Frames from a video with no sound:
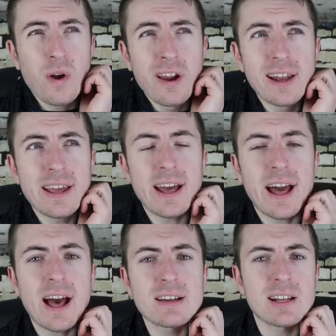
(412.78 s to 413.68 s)
weirdly,
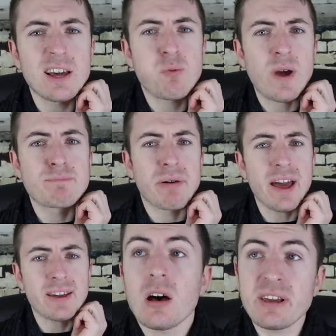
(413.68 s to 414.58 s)
as a left-wing
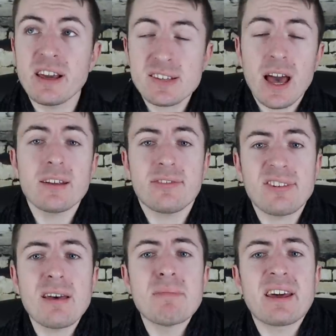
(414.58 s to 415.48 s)
back. I mean, he's had
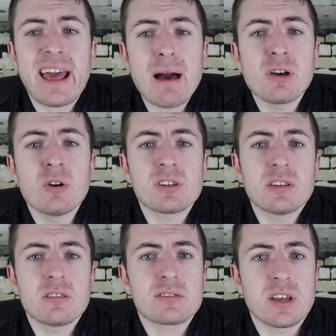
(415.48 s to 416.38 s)
10-minute cameos
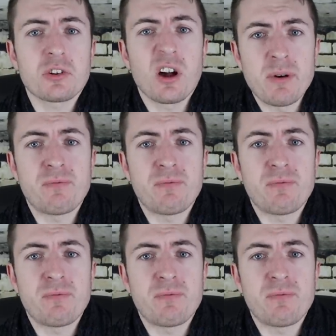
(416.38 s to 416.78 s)
in the centre of